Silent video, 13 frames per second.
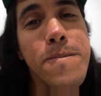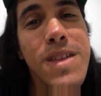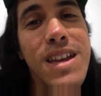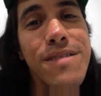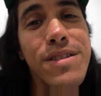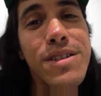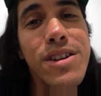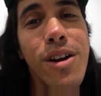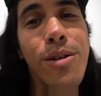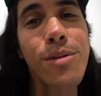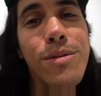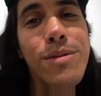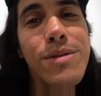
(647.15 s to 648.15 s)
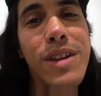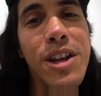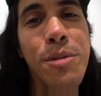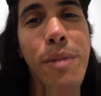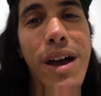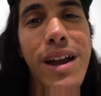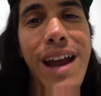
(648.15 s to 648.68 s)
if you don't, then you
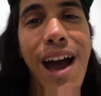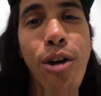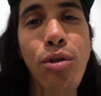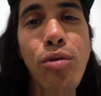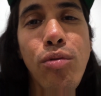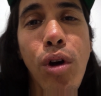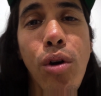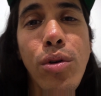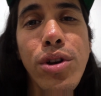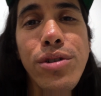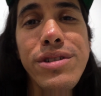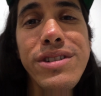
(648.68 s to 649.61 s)
might outgrow your